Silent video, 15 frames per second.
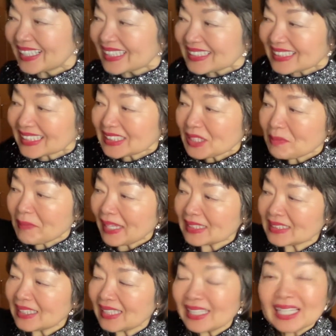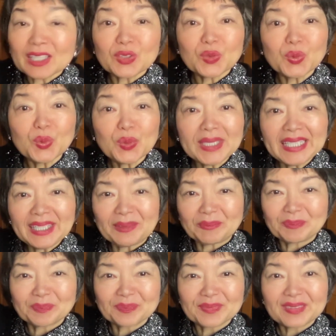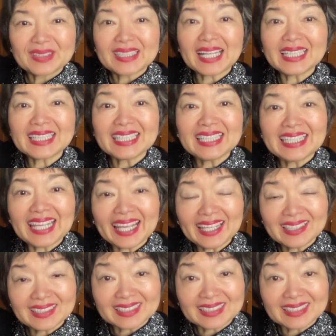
Just imagine there are two I. Not ie.